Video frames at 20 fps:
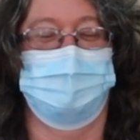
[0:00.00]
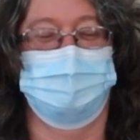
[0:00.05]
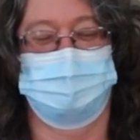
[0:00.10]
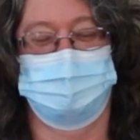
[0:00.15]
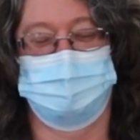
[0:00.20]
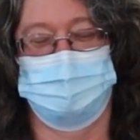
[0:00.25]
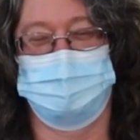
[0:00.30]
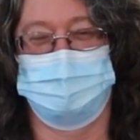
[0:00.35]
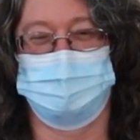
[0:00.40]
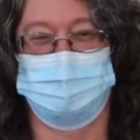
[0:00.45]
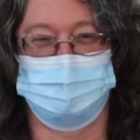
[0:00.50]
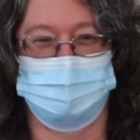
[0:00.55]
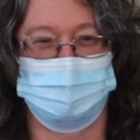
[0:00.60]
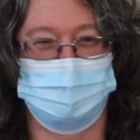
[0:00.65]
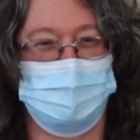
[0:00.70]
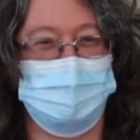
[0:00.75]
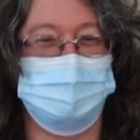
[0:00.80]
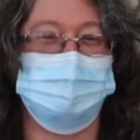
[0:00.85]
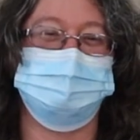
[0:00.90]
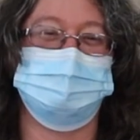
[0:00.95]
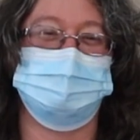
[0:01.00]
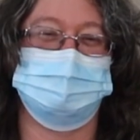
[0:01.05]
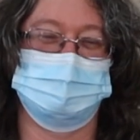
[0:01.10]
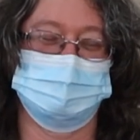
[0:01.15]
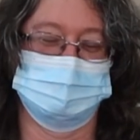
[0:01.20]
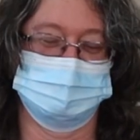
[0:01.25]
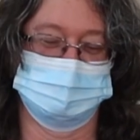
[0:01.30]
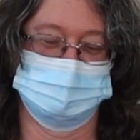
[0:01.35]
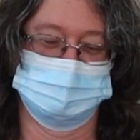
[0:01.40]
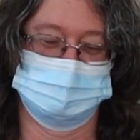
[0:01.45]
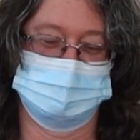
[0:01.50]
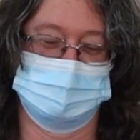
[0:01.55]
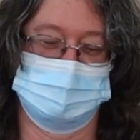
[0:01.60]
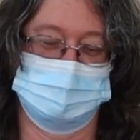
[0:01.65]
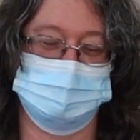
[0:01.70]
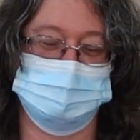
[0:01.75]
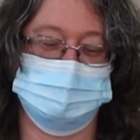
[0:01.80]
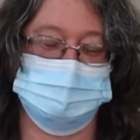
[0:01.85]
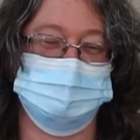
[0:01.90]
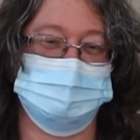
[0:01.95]
Okay. I'm a little
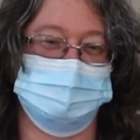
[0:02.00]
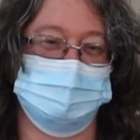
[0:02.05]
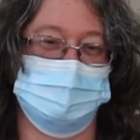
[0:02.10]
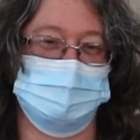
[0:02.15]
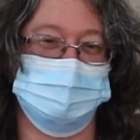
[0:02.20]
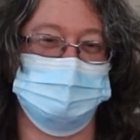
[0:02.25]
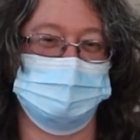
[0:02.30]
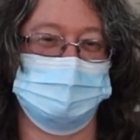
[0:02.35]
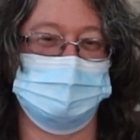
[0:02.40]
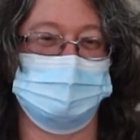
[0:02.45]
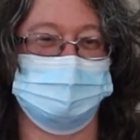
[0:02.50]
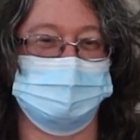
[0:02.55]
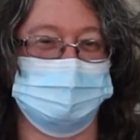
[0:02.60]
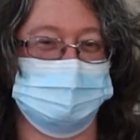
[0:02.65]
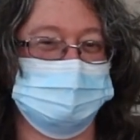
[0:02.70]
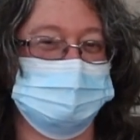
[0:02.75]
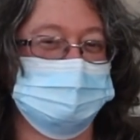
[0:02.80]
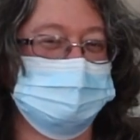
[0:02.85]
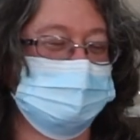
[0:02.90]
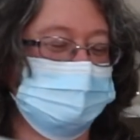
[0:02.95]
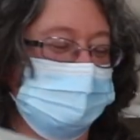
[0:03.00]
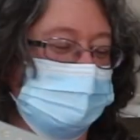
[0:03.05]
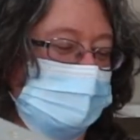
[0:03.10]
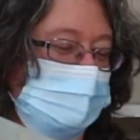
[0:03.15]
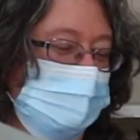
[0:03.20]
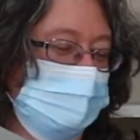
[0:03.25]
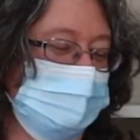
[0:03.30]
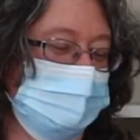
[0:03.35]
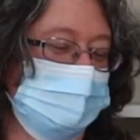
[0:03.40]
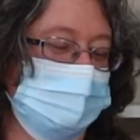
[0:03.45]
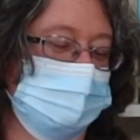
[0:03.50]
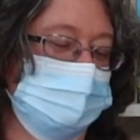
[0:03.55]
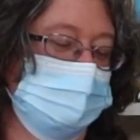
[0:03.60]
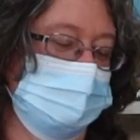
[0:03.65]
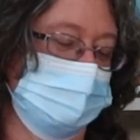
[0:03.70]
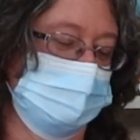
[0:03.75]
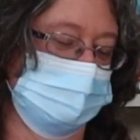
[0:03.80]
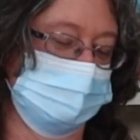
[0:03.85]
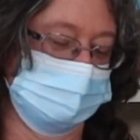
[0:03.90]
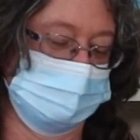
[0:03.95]
challenged with opening things.
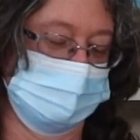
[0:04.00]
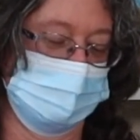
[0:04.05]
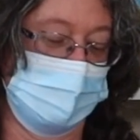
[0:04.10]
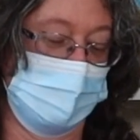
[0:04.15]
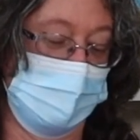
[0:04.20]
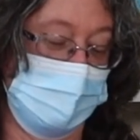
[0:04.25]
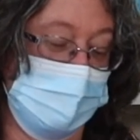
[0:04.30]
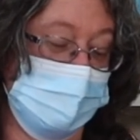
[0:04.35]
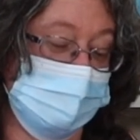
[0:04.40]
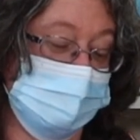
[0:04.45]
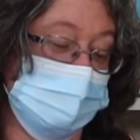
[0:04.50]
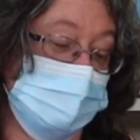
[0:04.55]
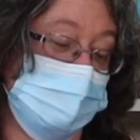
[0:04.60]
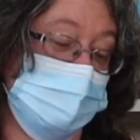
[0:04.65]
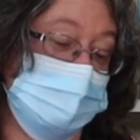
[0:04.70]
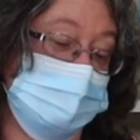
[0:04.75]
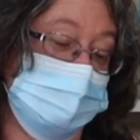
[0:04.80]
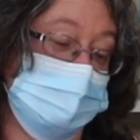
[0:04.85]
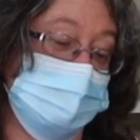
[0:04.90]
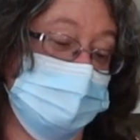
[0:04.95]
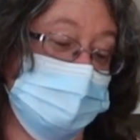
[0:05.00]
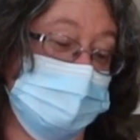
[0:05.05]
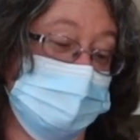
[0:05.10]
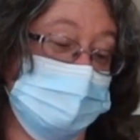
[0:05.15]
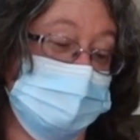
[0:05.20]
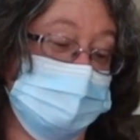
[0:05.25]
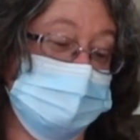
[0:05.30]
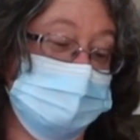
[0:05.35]
I have no idea what it